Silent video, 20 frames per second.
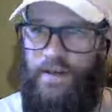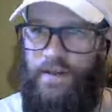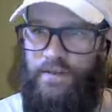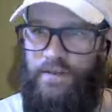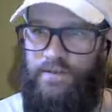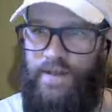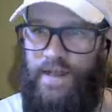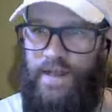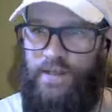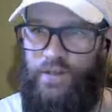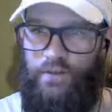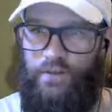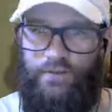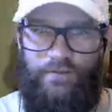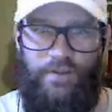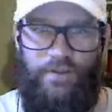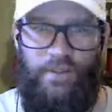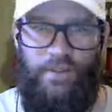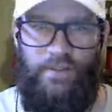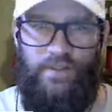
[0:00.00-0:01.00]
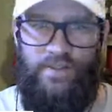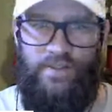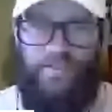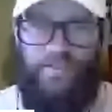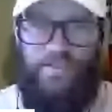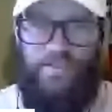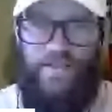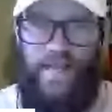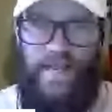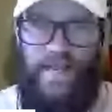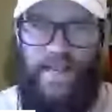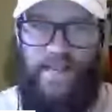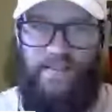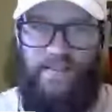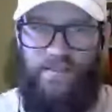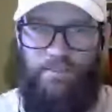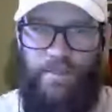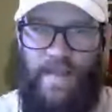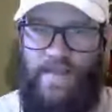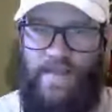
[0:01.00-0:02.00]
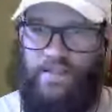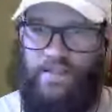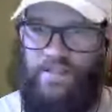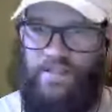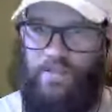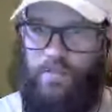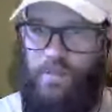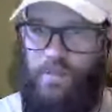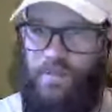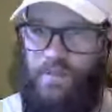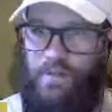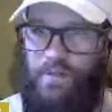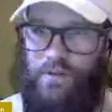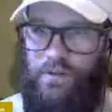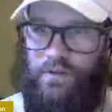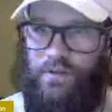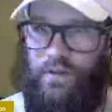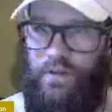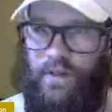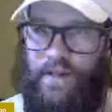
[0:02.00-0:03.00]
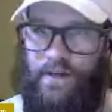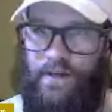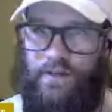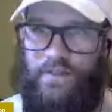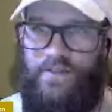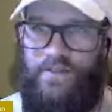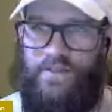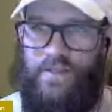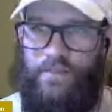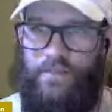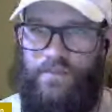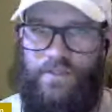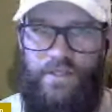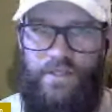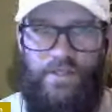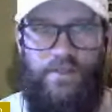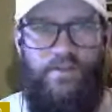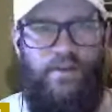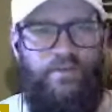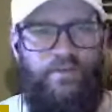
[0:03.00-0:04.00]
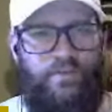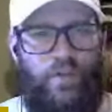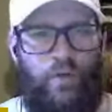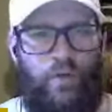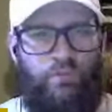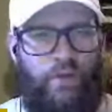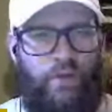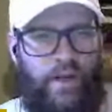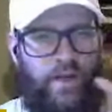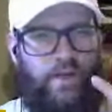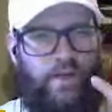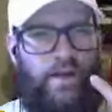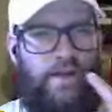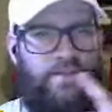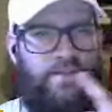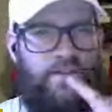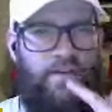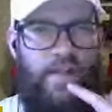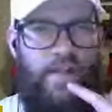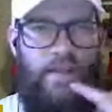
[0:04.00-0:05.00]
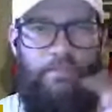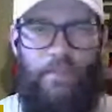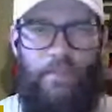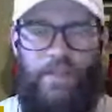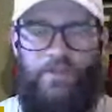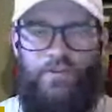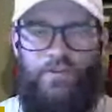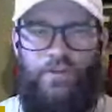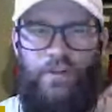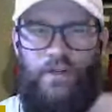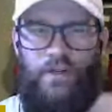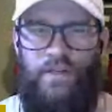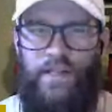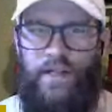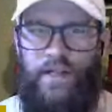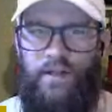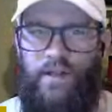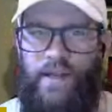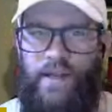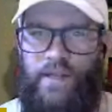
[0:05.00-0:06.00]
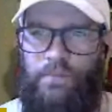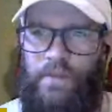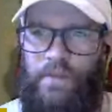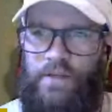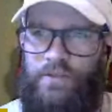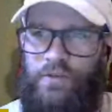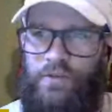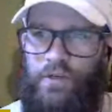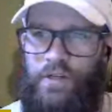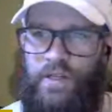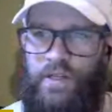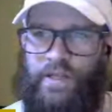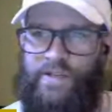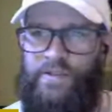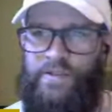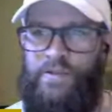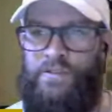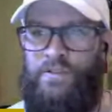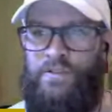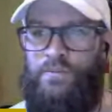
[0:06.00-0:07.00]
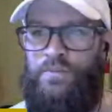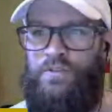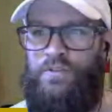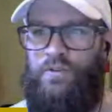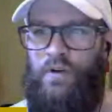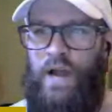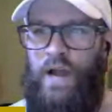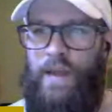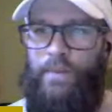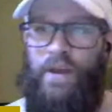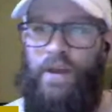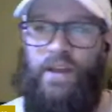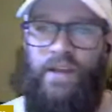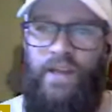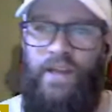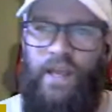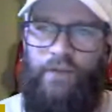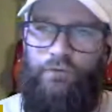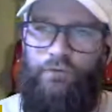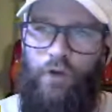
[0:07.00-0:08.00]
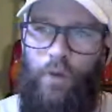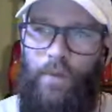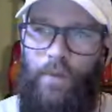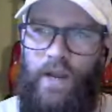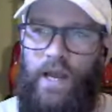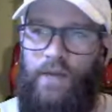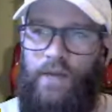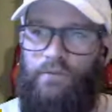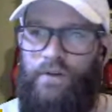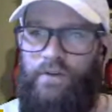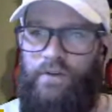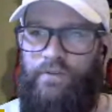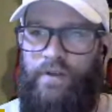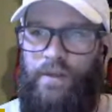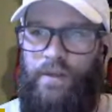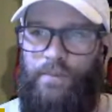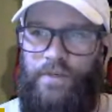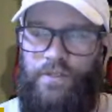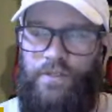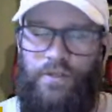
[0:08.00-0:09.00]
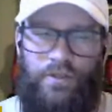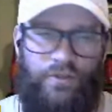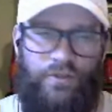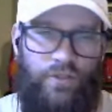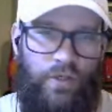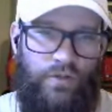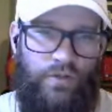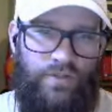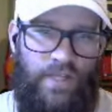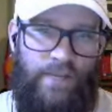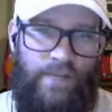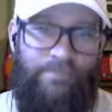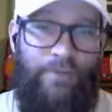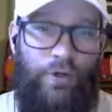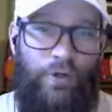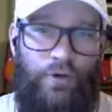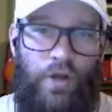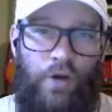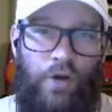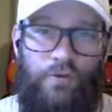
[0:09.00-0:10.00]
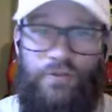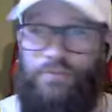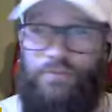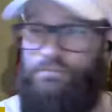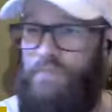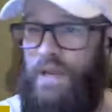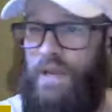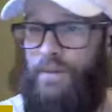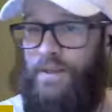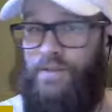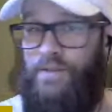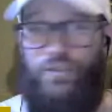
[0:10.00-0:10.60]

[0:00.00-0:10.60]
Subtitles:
Daniel Field, it's just eggs and basket spiel. Clarence Simpson, don't recognize the name. Make sure you click a like. Make sure you click a subscribe. If Roma got rid of him and took Jose, who knows? Maybe